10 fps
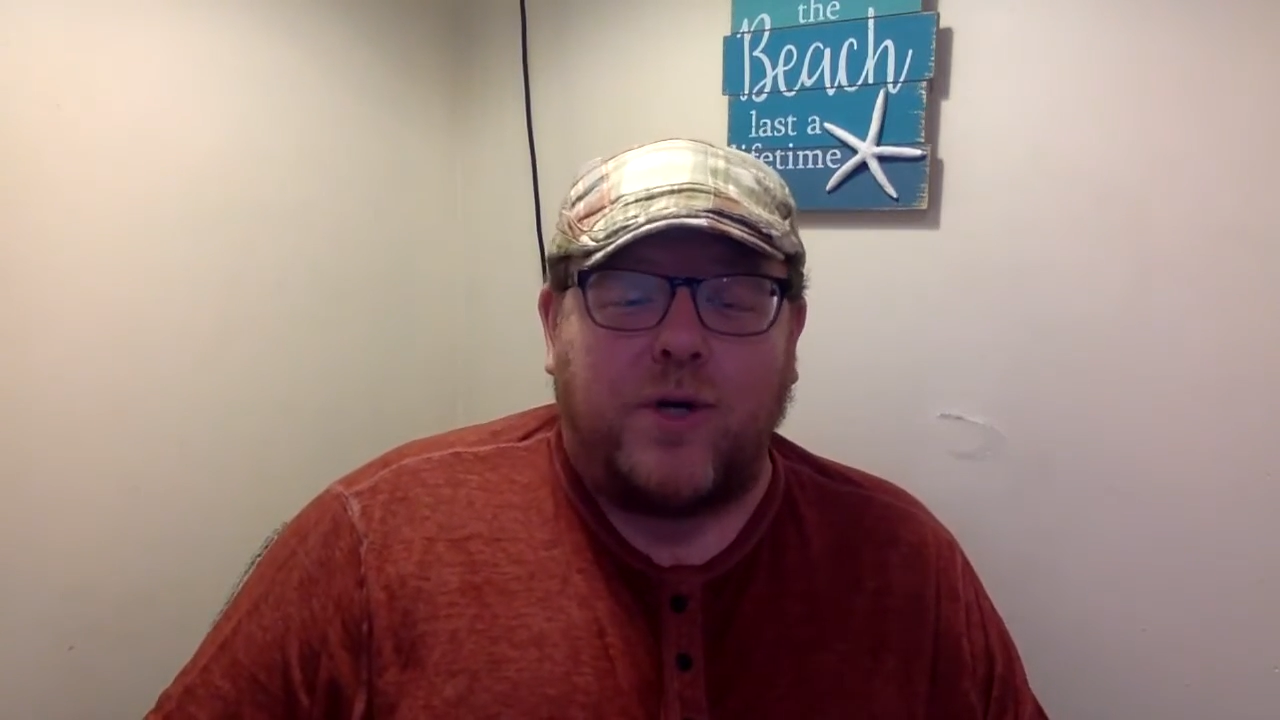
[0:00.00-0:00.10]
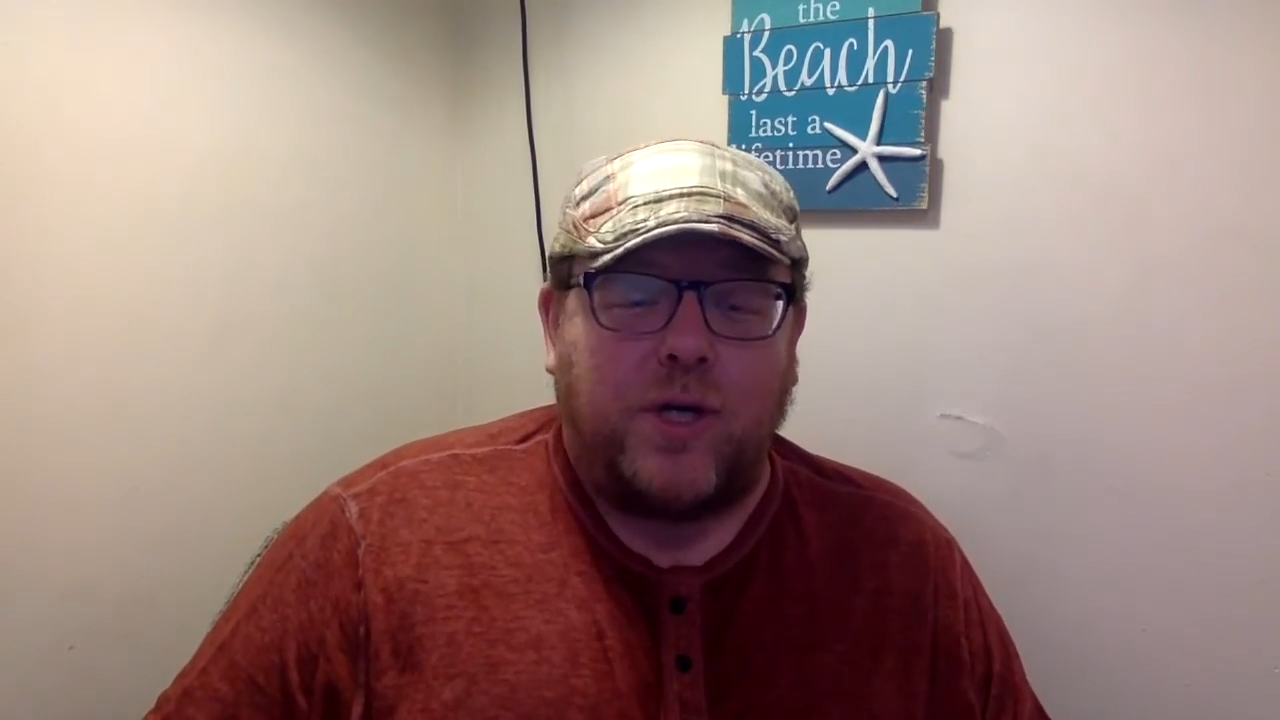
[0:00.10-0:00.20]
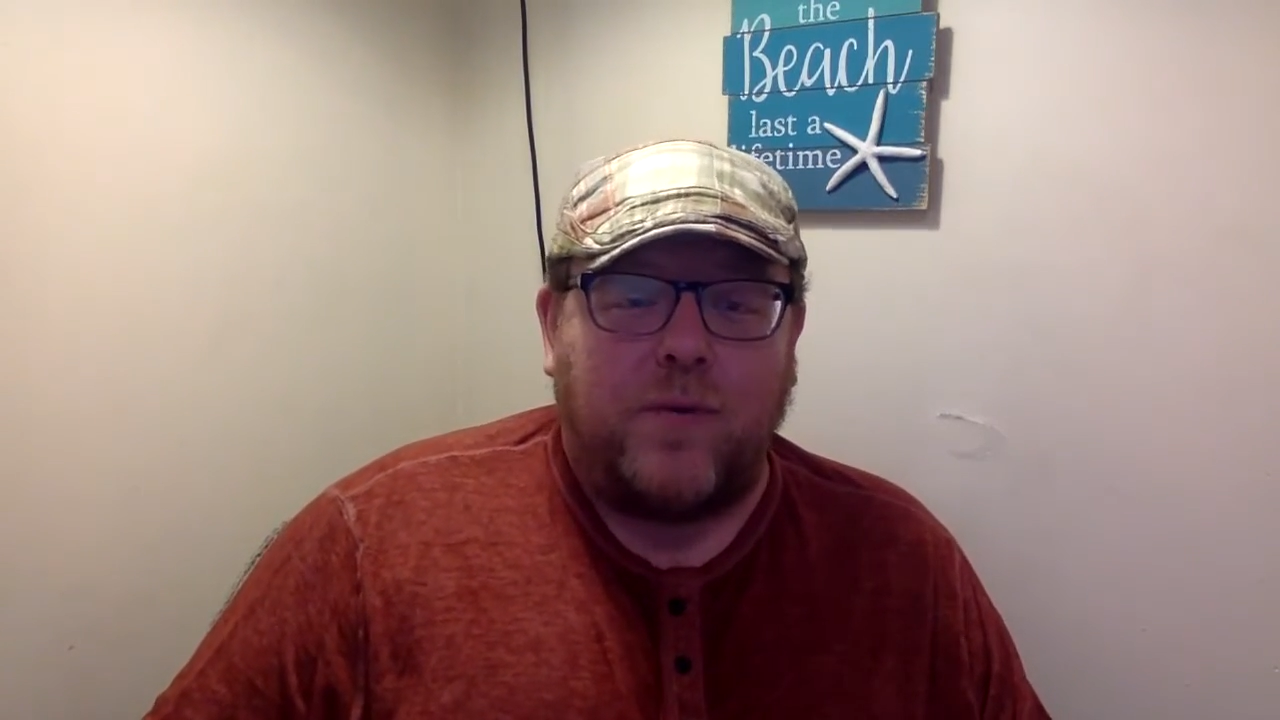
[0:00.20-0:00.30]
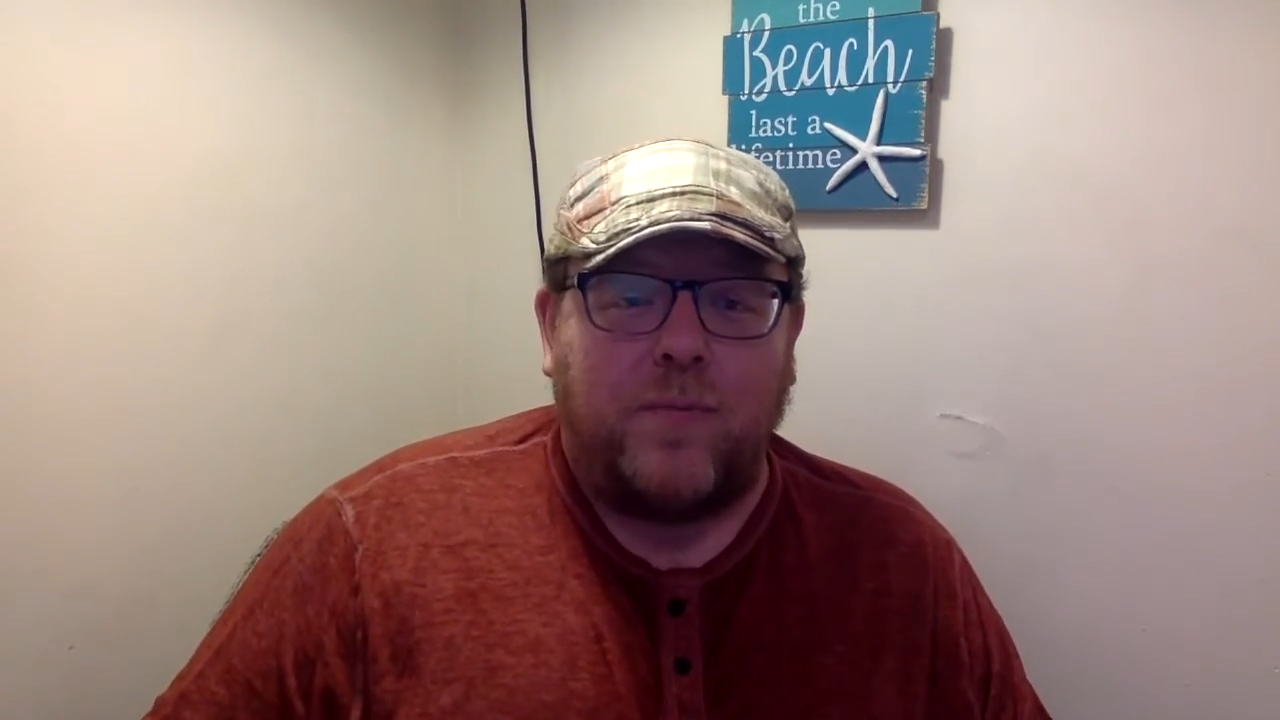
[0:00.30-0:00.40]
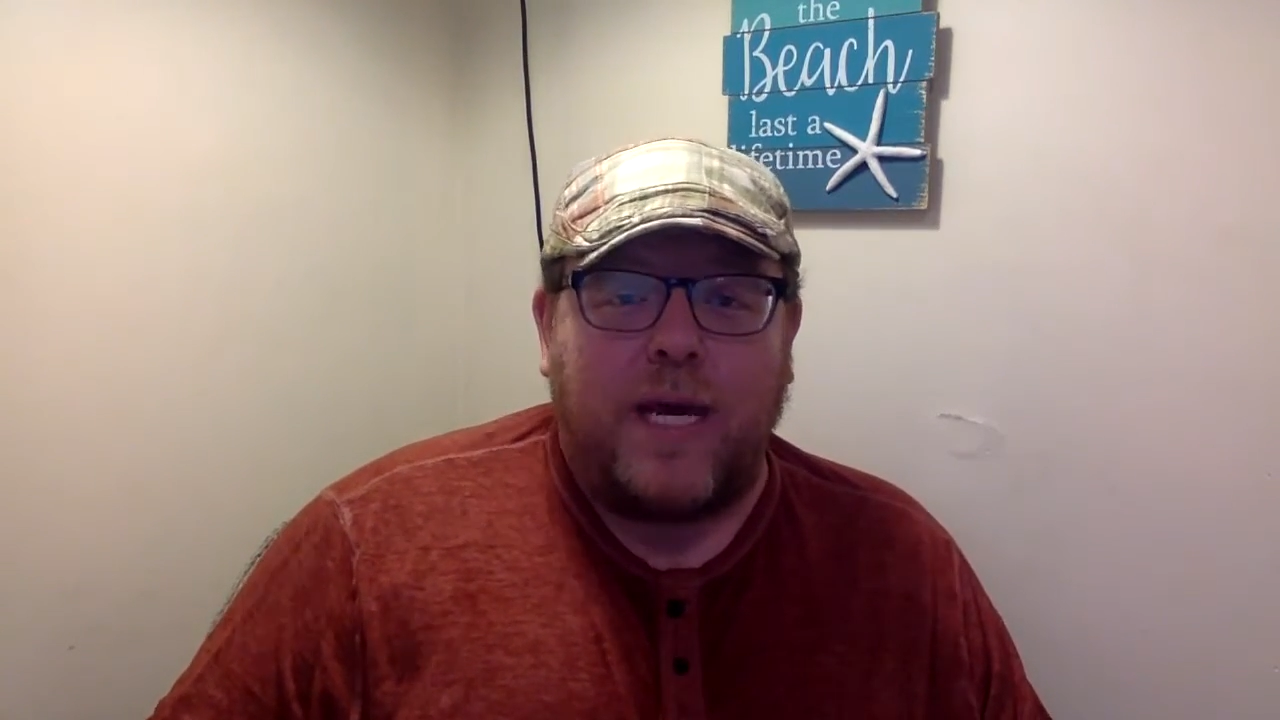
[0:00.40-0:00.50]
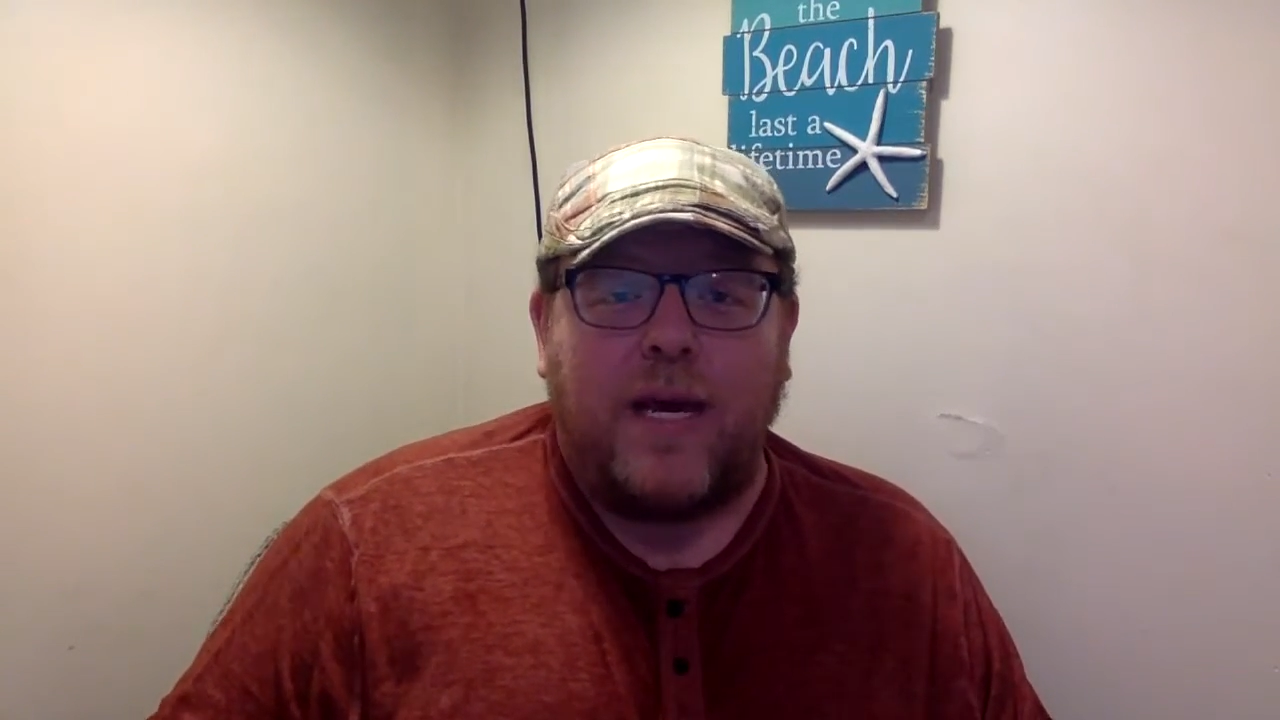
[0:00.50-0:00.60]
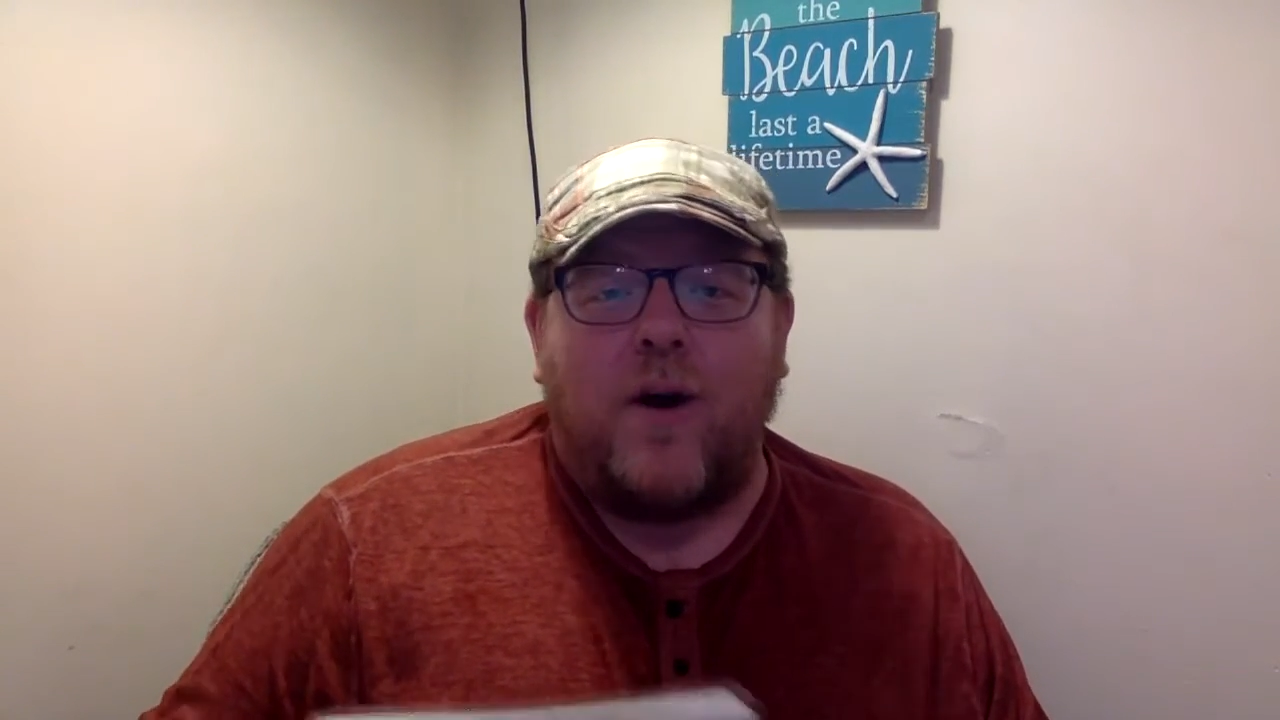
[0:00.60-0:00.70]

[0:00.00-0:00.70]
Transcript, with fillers: should be